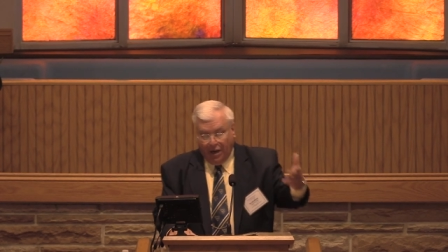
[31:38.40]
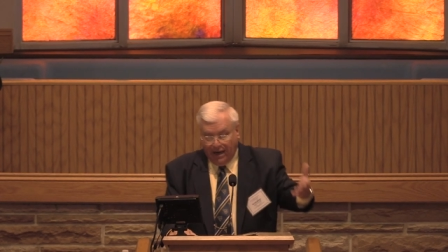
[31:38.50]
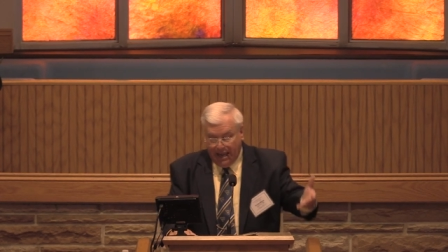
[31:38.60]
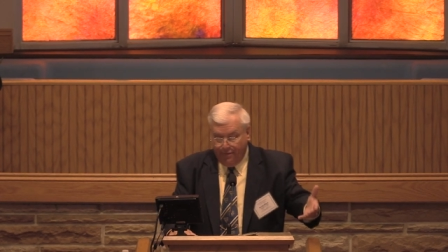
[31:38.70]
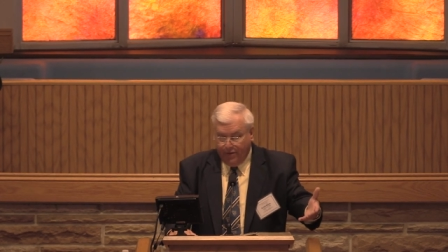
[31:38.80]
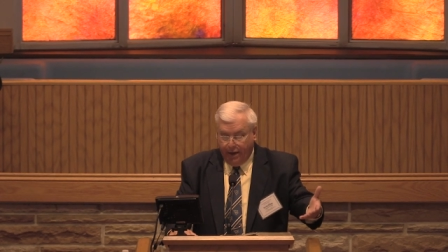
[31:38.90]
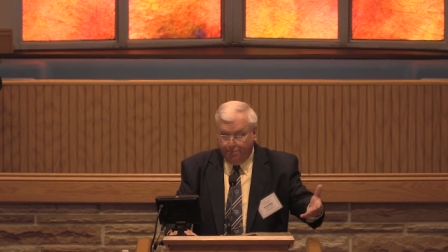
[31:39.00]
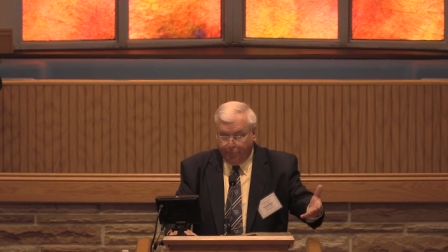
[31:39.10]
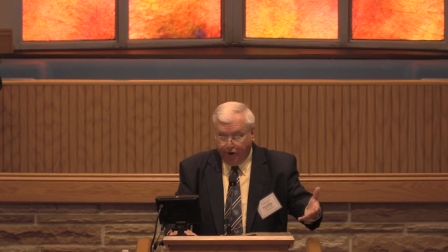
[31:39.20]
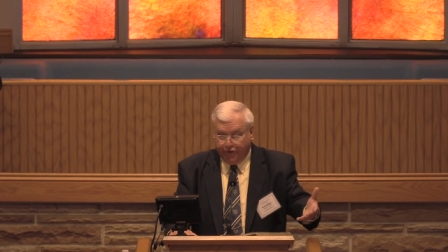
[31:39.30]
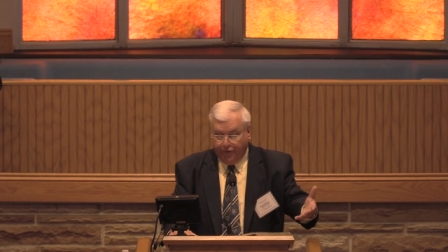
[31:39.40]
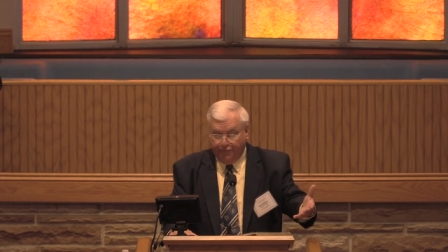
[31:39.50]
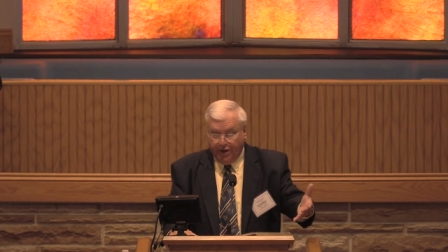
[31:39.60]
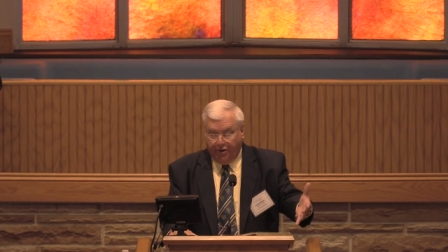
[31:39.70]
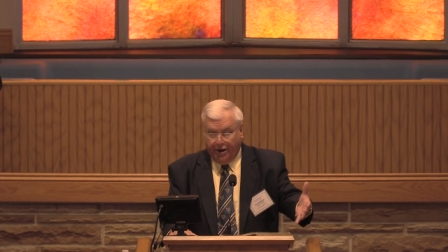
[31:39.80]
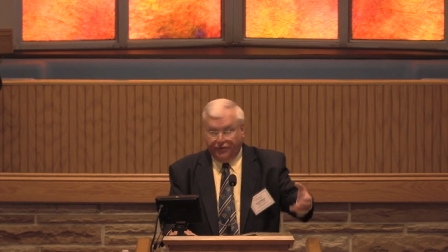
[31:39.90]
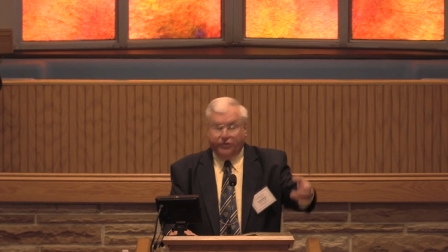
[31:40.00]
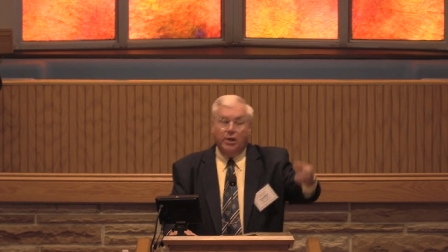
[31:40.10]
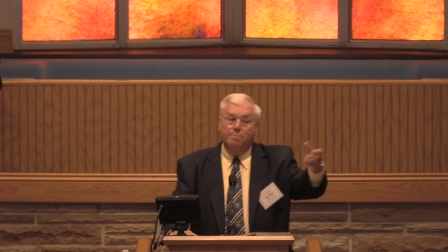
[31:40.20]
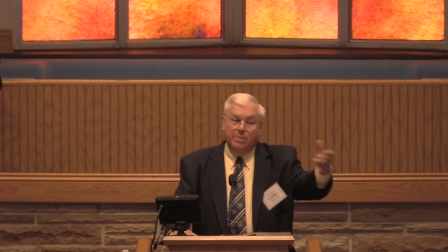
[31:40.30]
believing
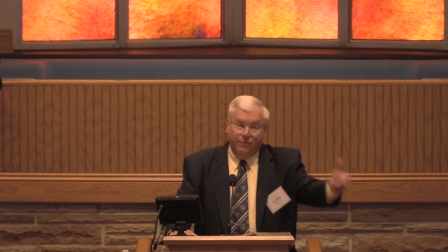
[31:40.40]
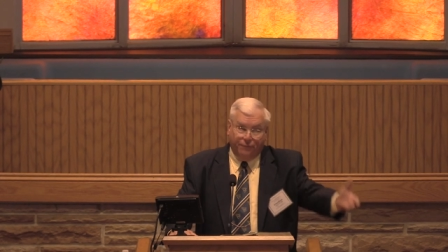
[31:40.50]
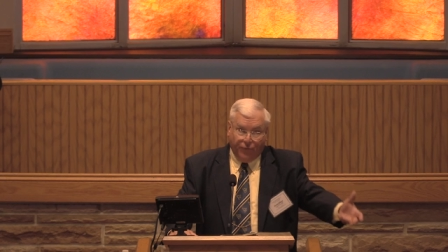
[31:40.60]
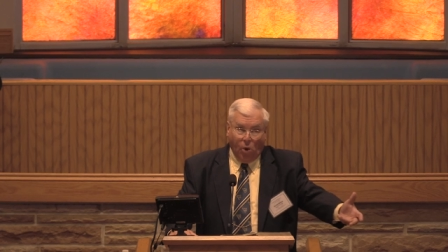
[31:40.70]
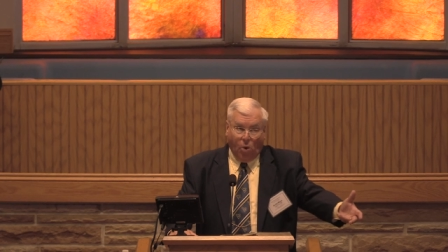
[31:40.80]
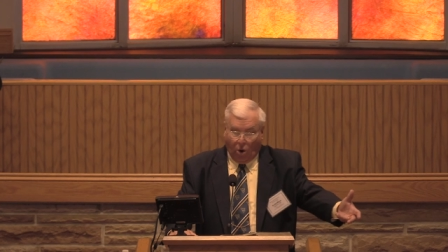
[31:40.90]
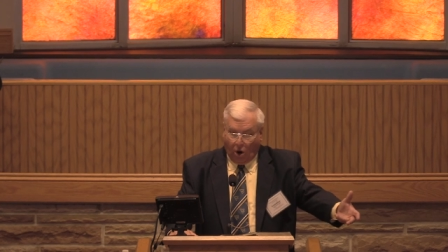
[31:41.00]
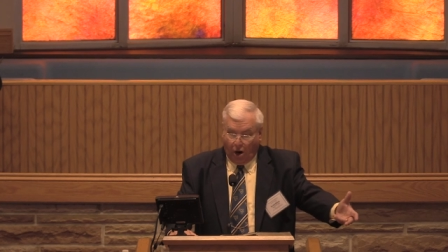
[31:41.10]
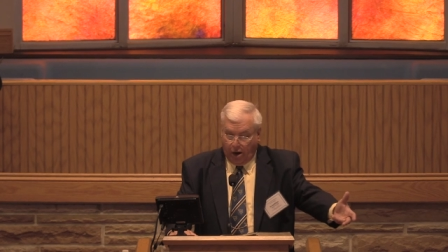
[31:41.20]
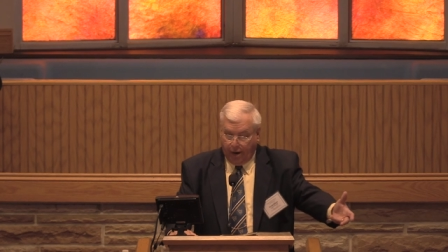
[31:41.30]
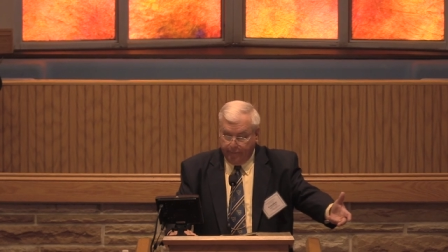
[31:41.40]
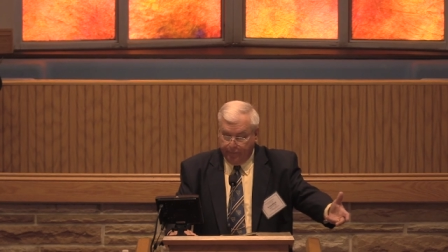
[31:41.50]
perseverance before,